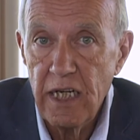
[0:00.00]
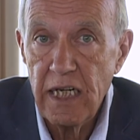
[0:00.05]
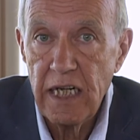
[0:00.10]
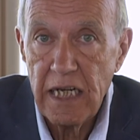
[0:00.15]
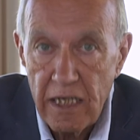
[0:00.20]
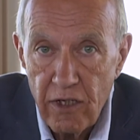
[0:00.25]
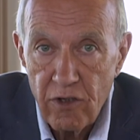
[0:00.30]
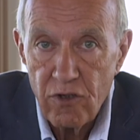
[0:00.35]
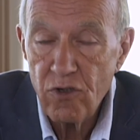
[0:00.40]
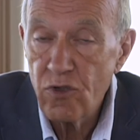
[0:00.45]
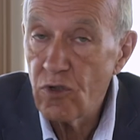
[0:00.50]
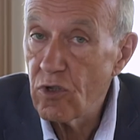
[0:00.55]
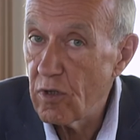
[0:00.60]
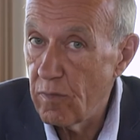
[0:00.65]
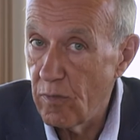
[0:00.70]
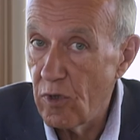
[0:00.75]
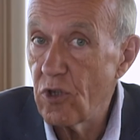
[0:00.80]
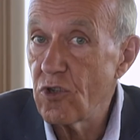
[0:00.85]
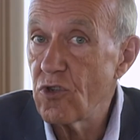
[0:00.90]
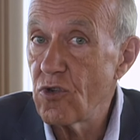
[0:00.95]
into
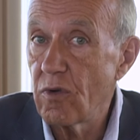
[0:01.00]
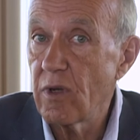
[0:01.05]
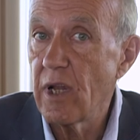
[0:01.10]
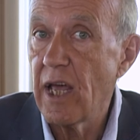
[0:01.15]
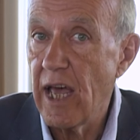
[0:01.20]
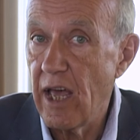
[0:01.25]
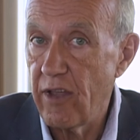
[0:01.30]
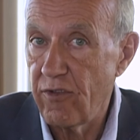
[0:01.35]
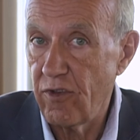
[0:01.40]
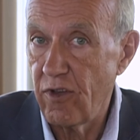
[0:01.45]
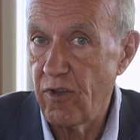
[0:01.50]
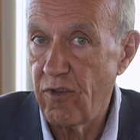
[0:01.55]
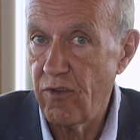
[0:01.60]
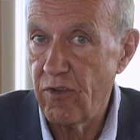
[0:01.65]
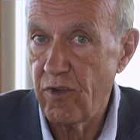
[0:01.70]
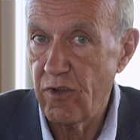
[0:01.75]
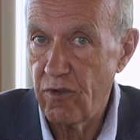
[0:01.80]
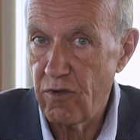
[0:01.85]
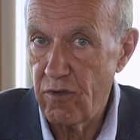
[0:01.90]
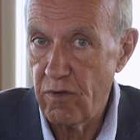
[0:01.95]
commercial assets,
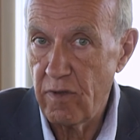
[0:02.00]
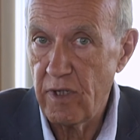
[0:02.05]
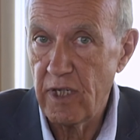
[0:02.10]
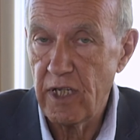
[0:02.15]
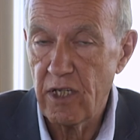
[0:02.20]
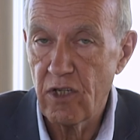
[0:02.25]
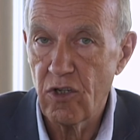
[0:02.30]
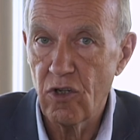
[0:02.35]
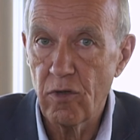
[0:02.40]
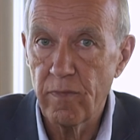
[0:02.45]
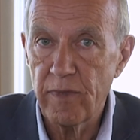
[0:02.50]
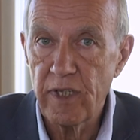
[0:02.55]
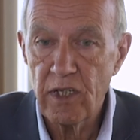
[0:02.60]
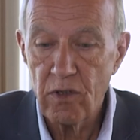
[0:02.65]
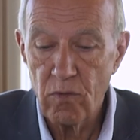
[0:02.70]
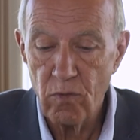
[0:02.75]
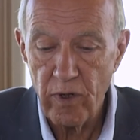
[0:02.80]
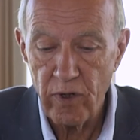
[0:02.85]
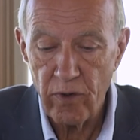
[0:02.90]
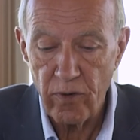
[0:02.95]
into economic
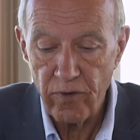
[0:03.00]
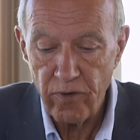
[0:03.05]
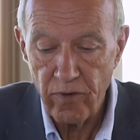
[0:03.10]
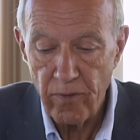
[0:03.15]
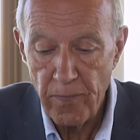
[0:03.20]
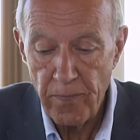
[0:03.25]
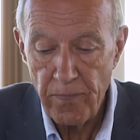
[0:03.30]
wealth.